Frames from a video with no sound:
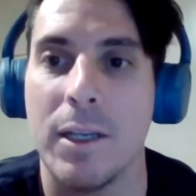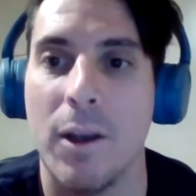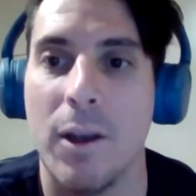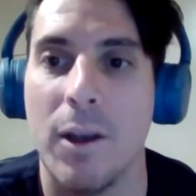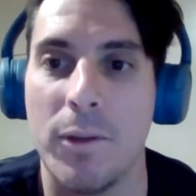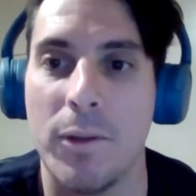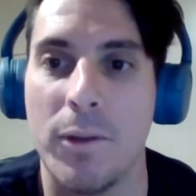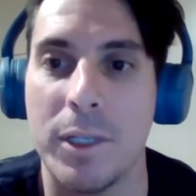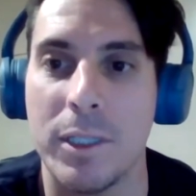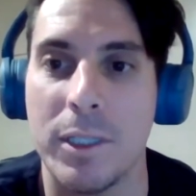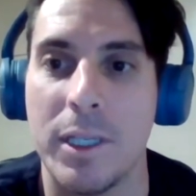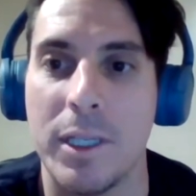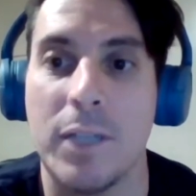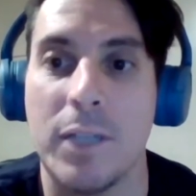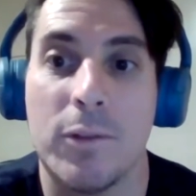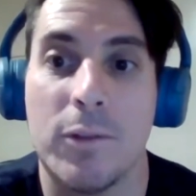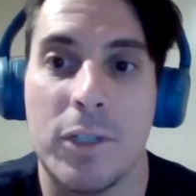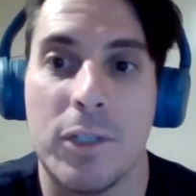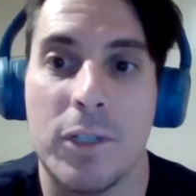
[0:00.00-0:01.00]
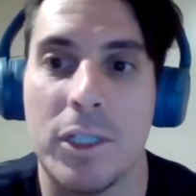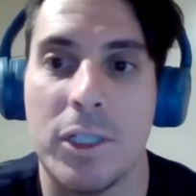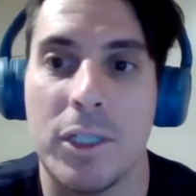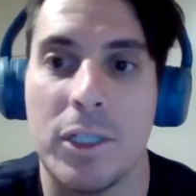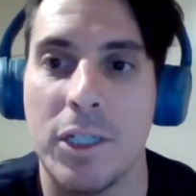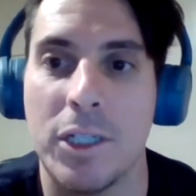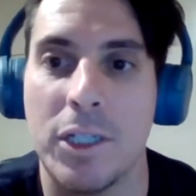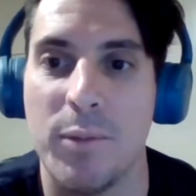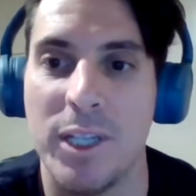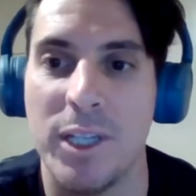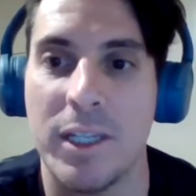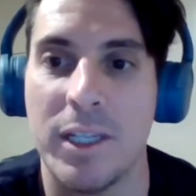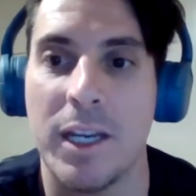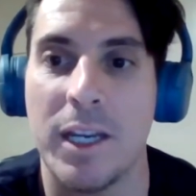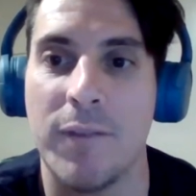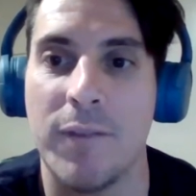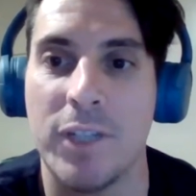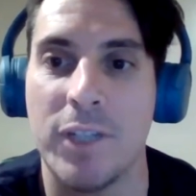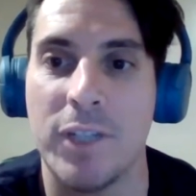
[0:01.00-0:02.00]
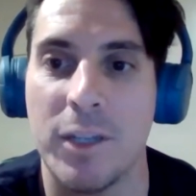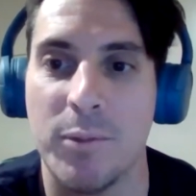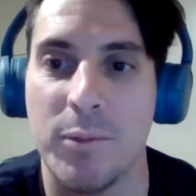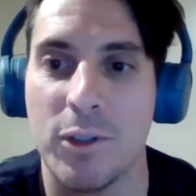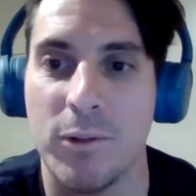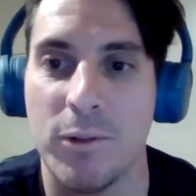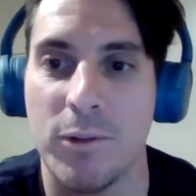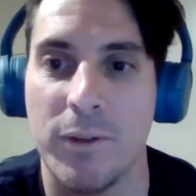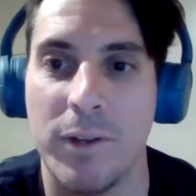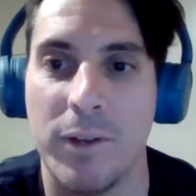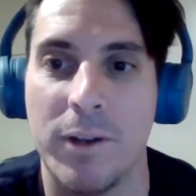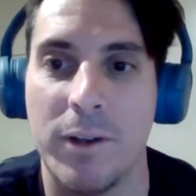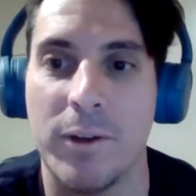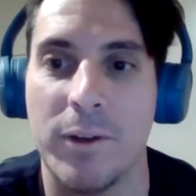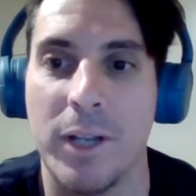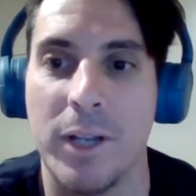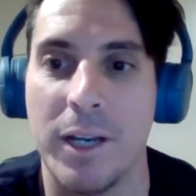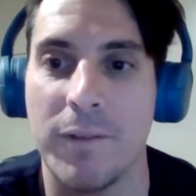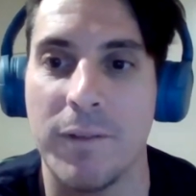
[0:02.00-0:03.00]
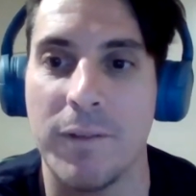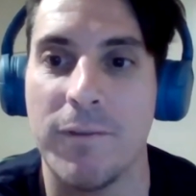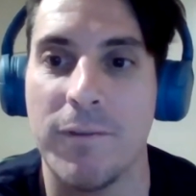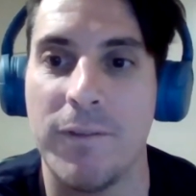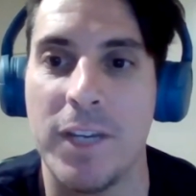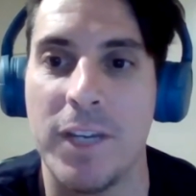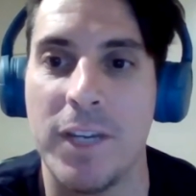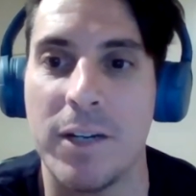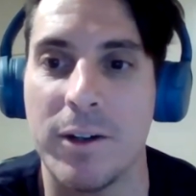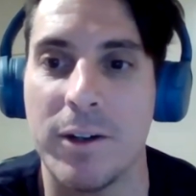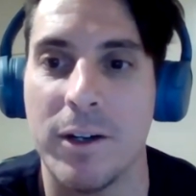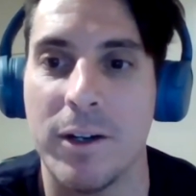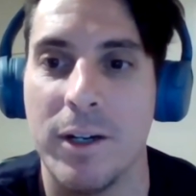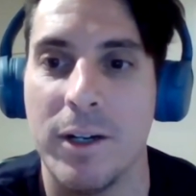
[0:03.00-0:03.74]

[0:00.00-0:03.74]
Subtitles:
all these things, which essentially means they have some sort of underlying fear